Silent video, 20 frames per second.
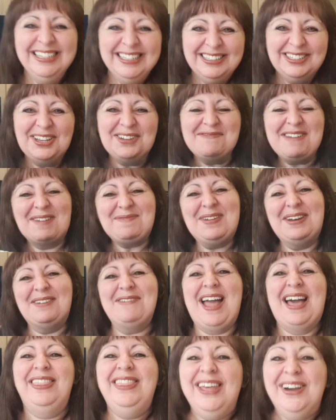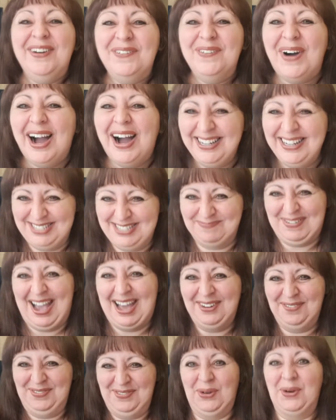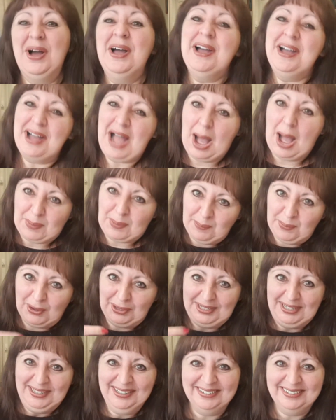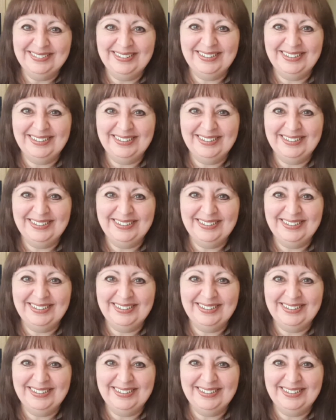You wrap it around the widest part of your upper body.